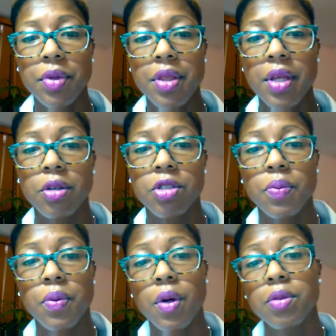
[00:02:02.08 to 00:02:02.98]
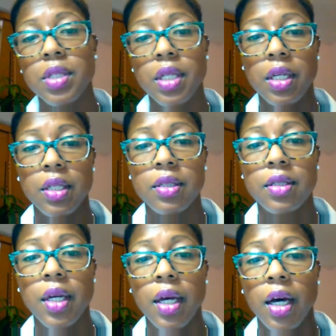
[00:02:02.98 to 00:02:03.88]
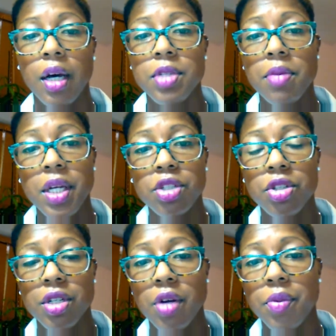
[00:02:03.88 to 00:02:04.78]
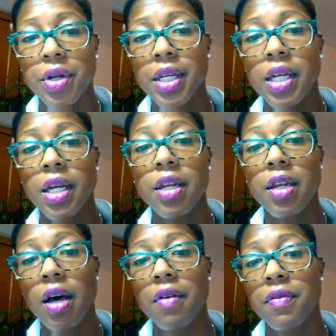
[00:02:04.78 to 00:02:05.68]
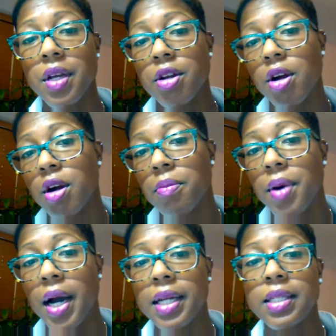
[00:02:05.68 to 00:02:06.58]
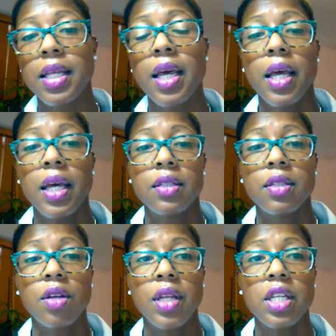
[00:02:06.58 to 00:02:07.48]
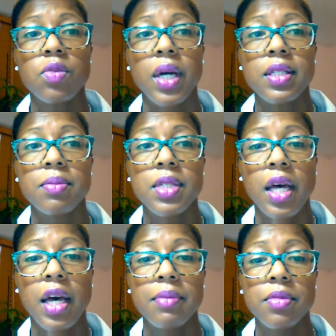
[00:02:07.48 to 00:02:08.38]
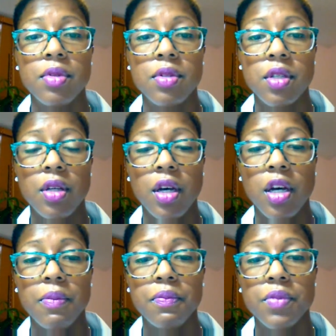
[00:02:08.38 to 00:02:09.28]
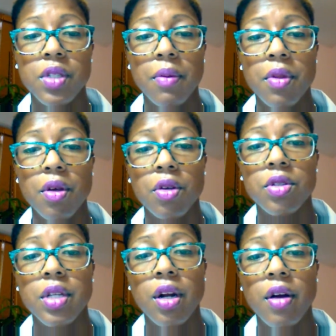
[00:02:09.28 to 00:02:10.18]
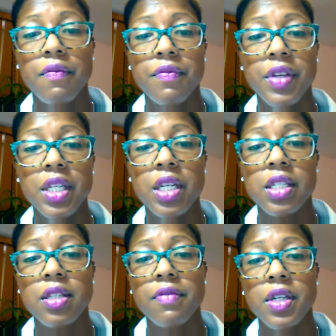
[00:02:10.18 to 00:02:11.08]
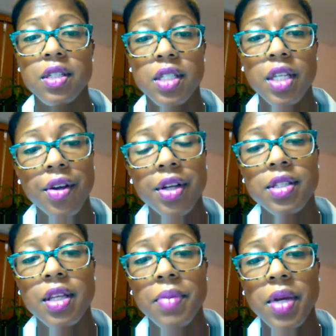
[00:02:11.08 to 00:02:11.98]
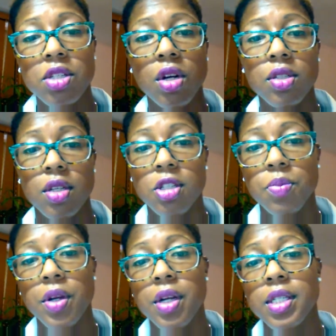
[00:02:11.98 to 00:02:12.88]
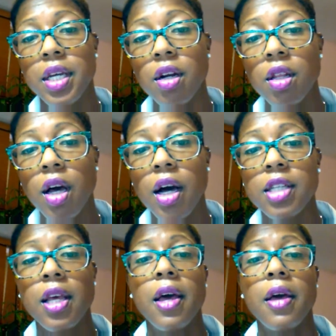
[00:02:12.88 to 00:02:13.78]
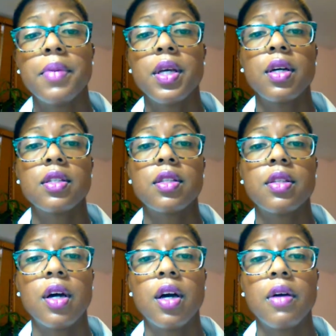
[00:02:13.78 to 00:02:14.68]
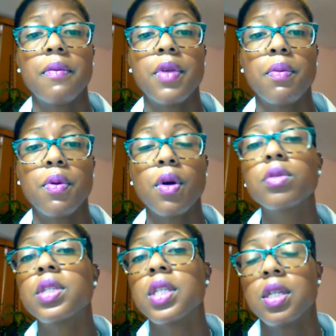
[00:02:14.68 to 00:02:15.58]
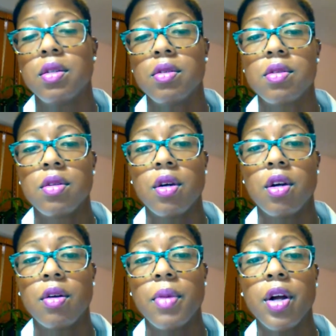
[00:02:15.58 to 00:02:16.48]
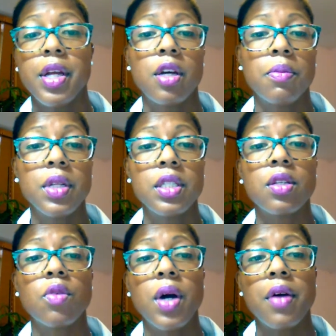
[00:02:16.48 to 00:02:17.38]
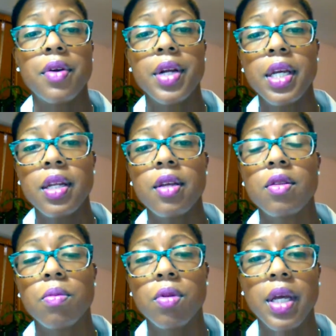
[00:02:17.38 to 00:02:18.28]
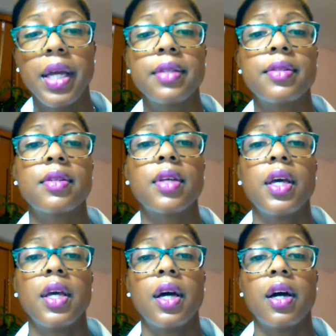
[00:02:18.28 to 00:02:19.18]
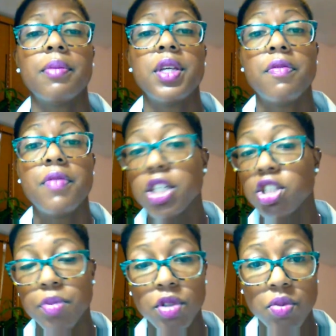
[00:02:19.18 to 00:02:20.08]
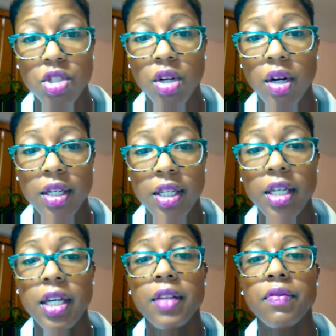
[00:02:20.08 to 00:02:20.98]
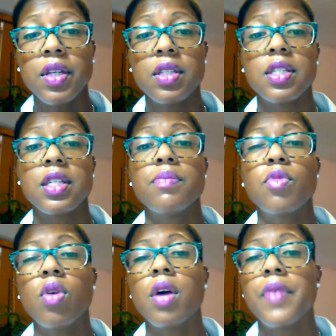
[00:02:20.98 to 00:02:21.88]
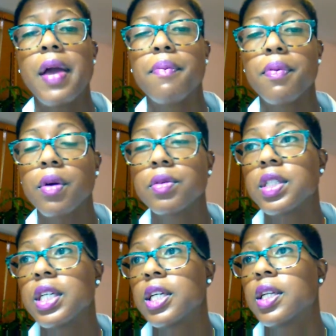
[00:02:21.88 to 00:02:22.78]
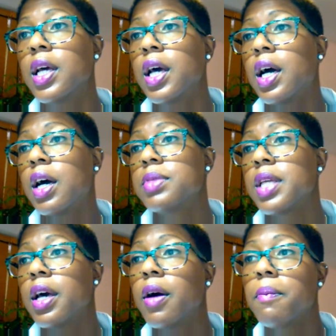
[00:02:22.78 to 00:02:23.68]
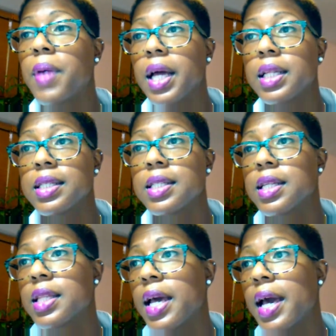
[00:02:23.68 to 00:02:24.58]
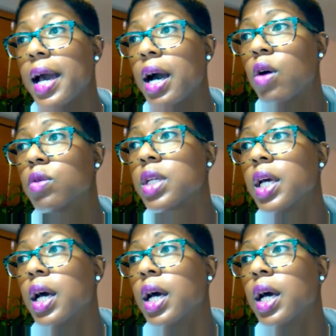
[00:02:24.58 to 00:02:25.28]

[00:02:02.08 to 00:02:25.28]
with those proteins to make sure that we're getting enough in our bodies. And so that's why sometimes some of those that are vegans and vegetarians, they may start to experience hair loss because their proteins are incomplete. So while they're eating the plants and the vegetables, which are good, they just need more of that protein to help balance that out.